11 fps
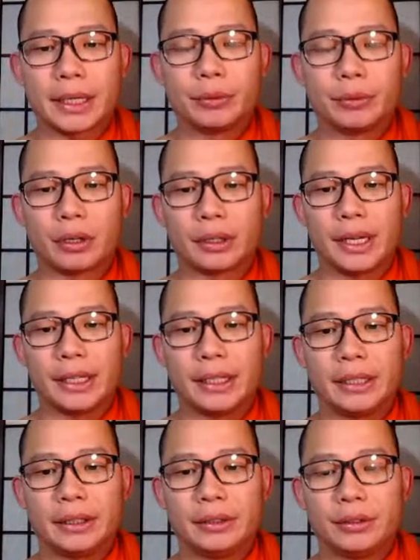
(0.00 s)
I was
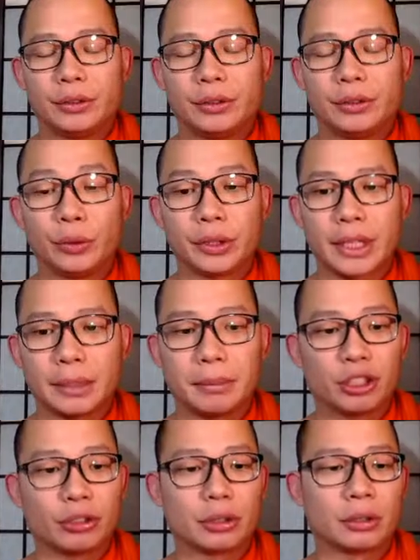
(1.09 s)
on a suicide
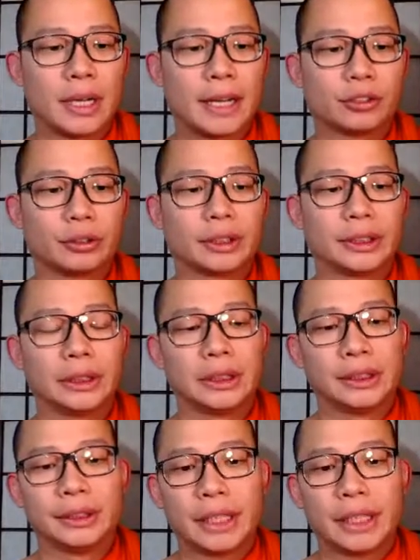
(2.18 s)
mission, actually.